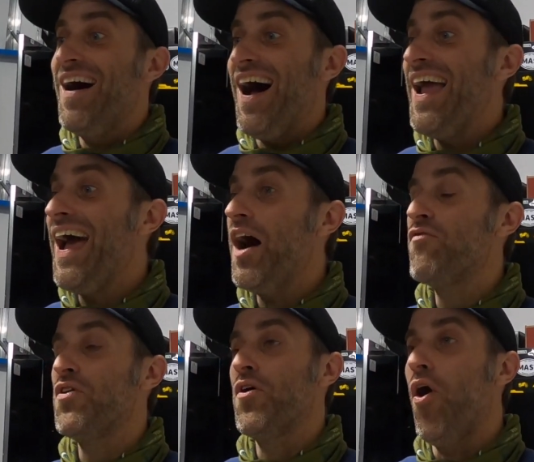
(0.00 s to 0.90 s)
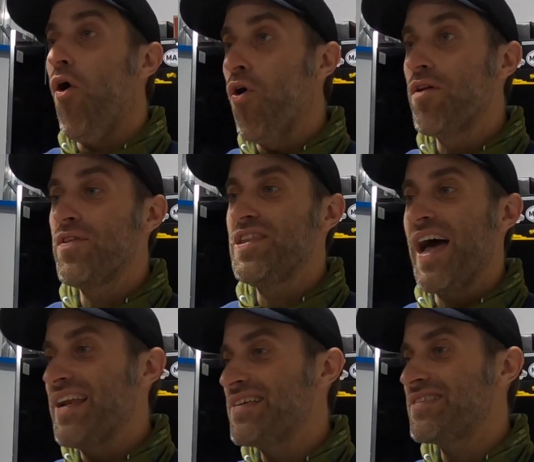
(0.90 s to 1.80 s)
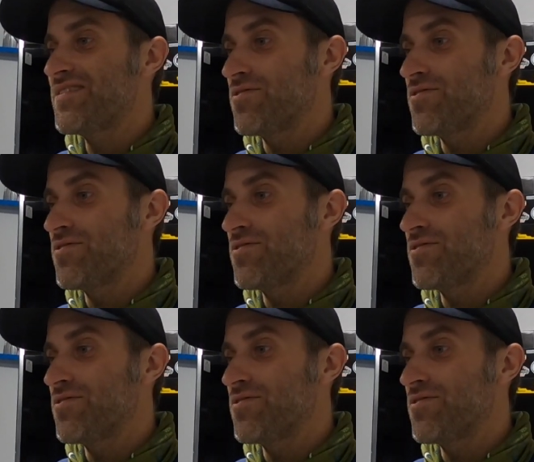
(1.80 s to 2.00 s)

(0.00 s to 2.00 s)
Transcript: I have all of the lightest,